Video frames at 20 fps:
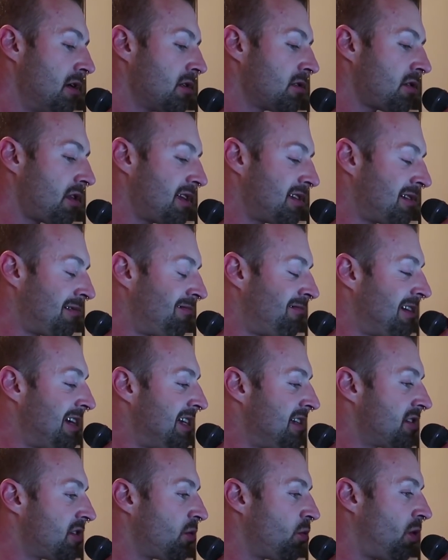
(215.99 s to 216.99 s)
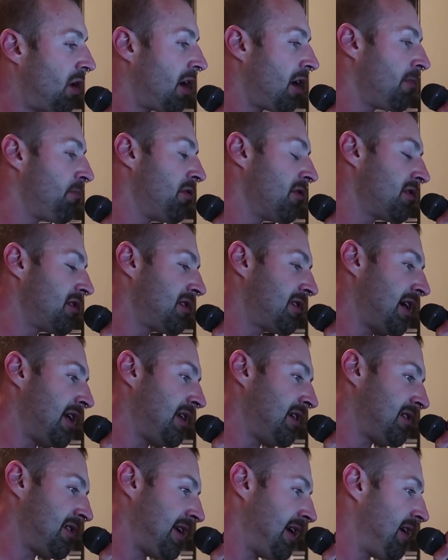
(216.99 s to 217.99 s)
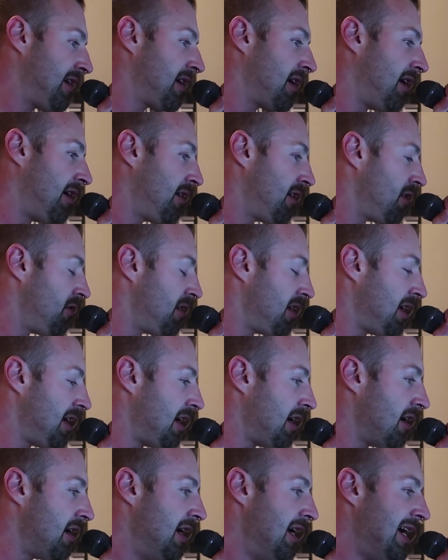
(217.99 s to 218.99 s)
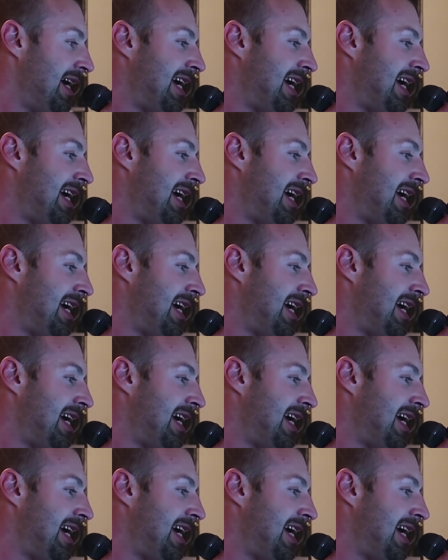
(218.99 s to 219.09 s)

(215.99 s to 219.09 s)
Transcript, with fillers: So there's a reason why I put steady state cardio in here.